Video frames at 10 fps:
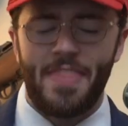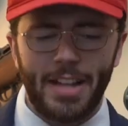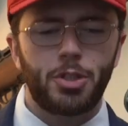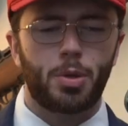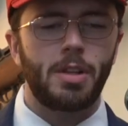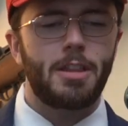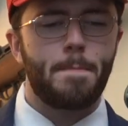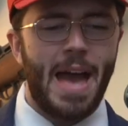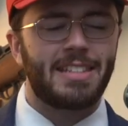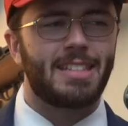that's truly the
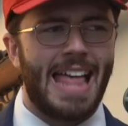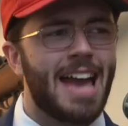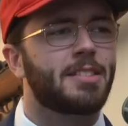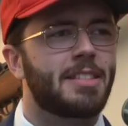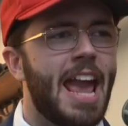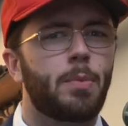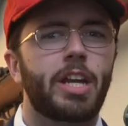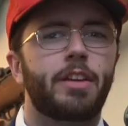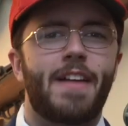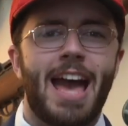best last stand we
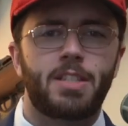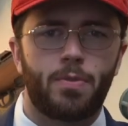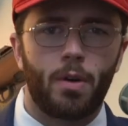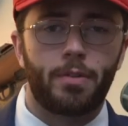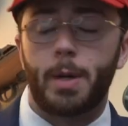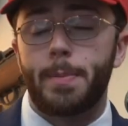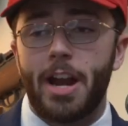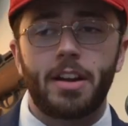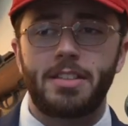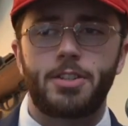could have asked for from an
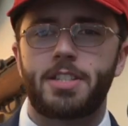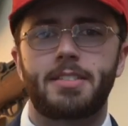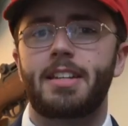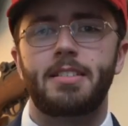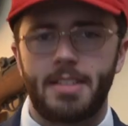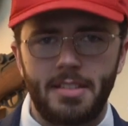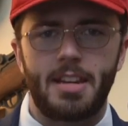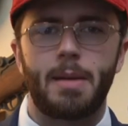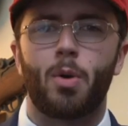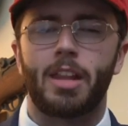America that just doesn't exist
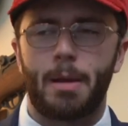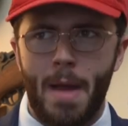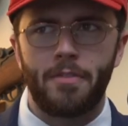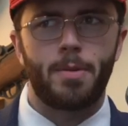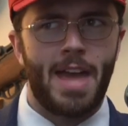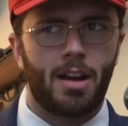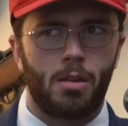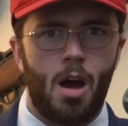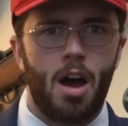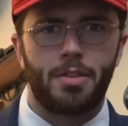anymore. Like men from that
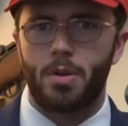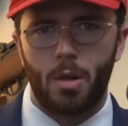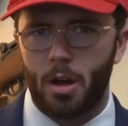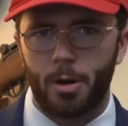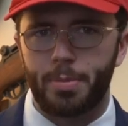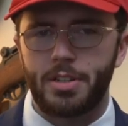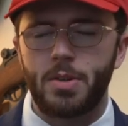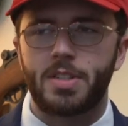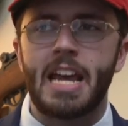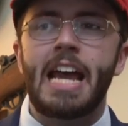cloth are no longer
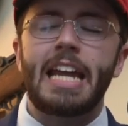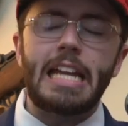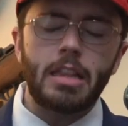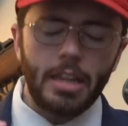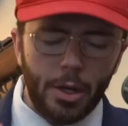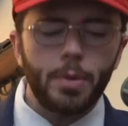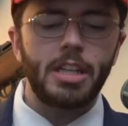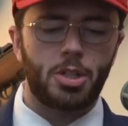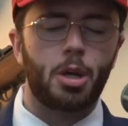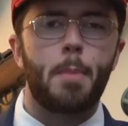produced. He
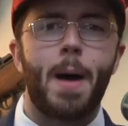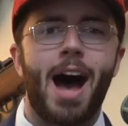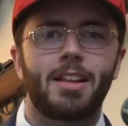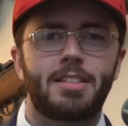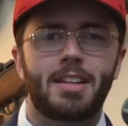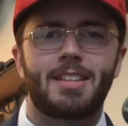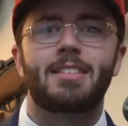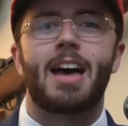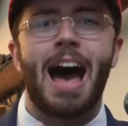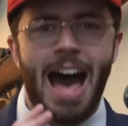literally took up politics
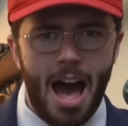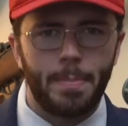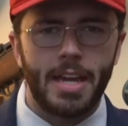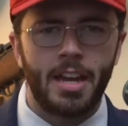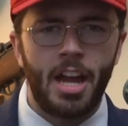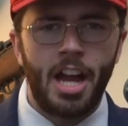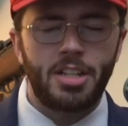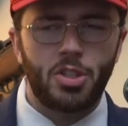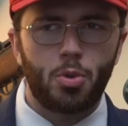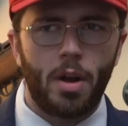as a hobby,
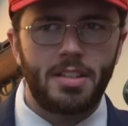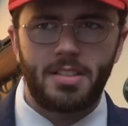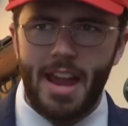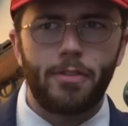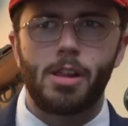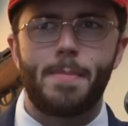destroyed several